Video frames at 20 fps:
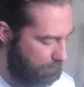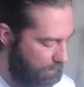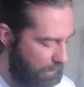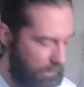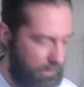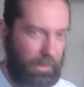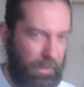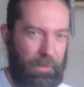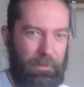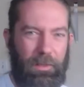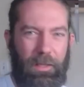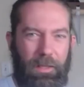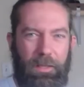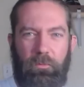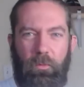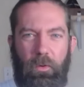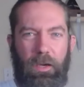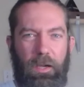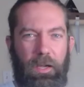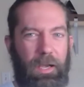And that's
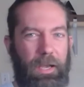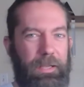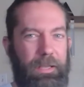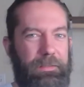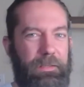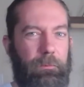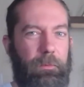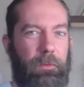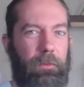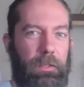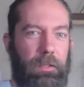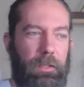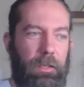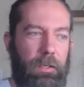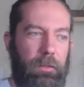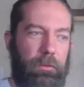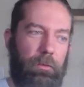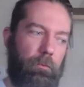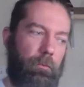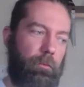why I typically like to
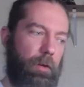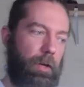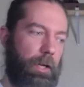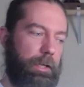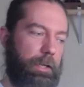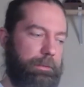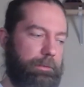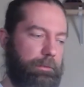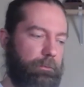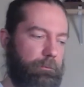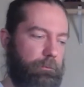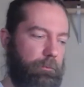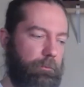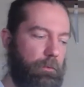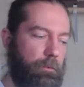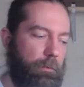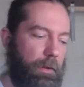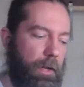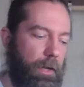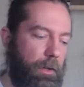write the form
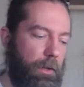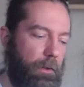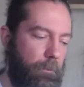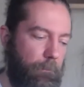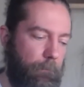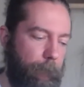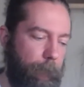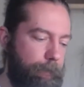out,